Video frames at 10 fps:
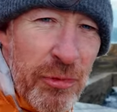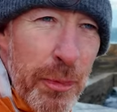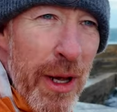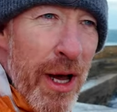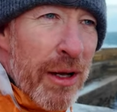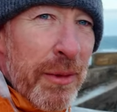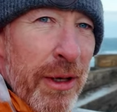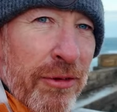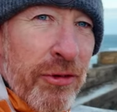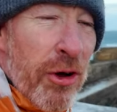spray on
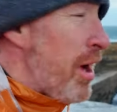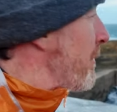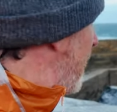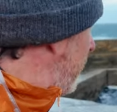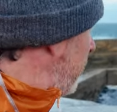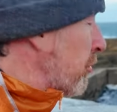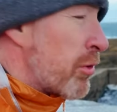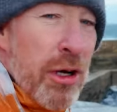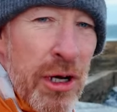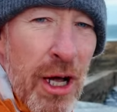me, so I'm having to
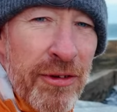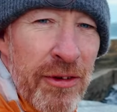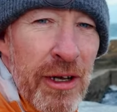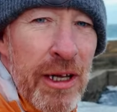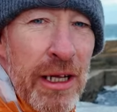constantly